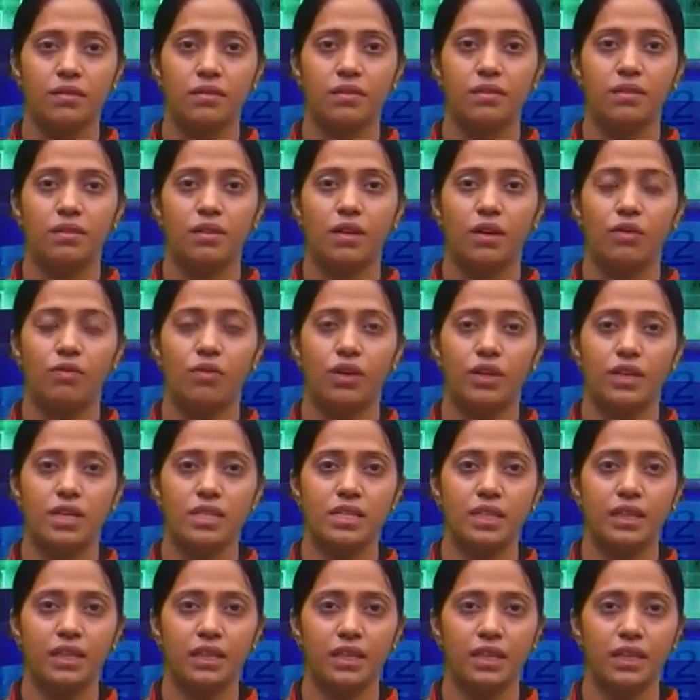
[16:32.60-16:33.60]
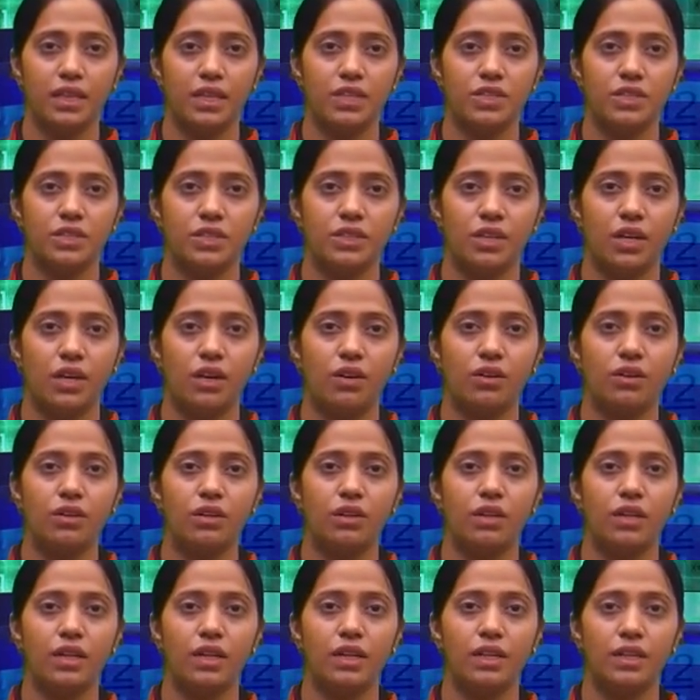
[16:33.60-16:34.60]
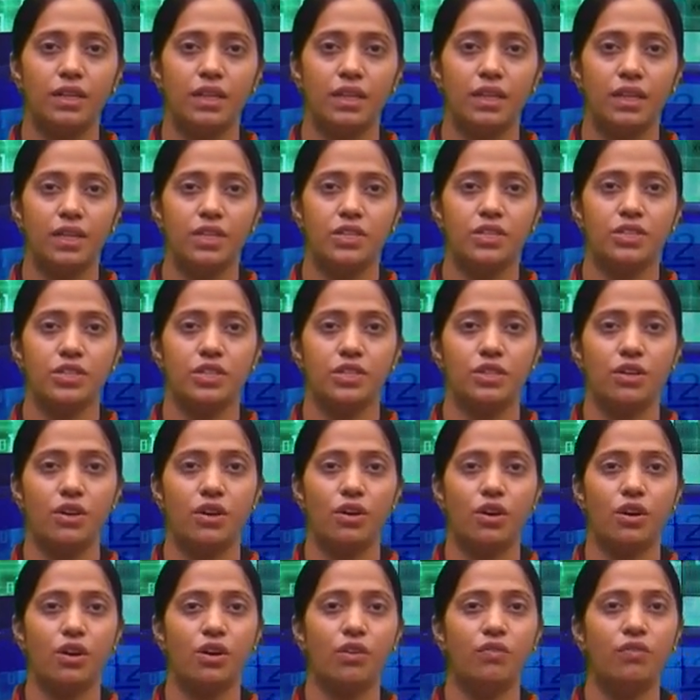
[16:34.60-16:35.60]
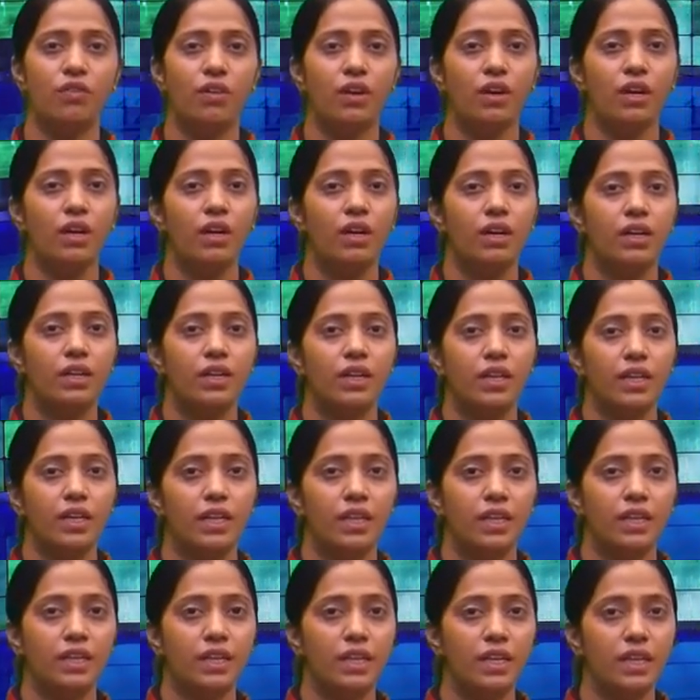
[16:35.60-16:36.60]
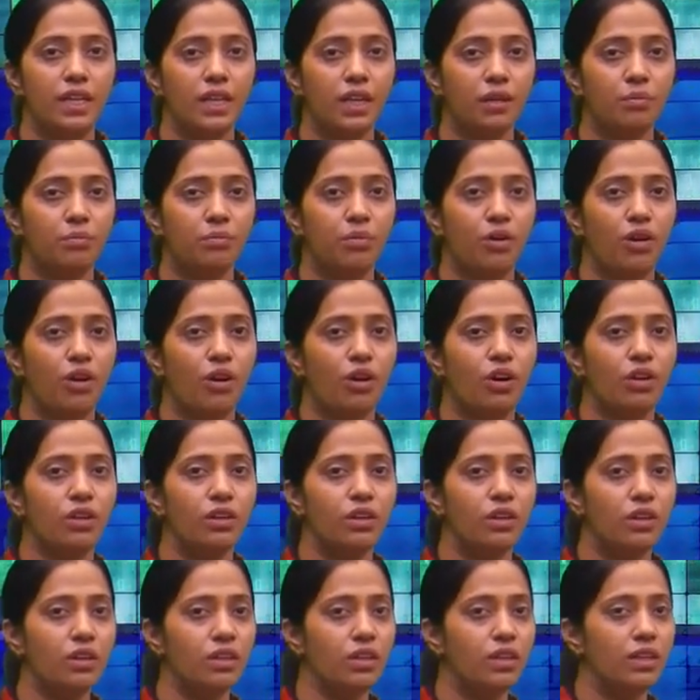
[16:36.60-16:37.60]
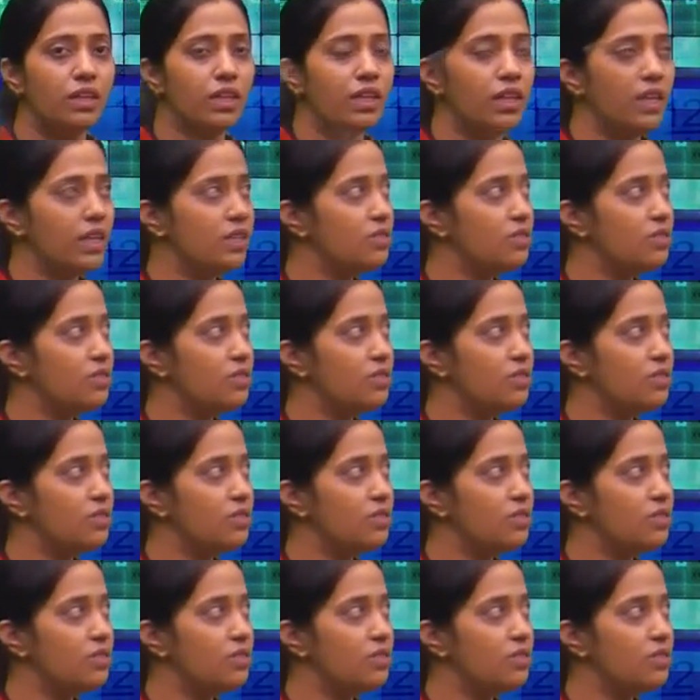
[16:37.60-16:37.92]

Now what is integration now? Integration of dt upon t